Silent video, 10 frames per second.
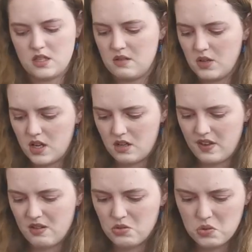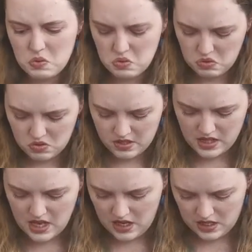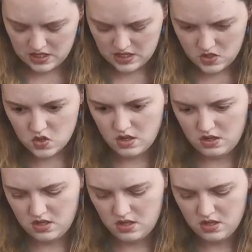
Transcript: And some kind of outdoor thing, and it's got,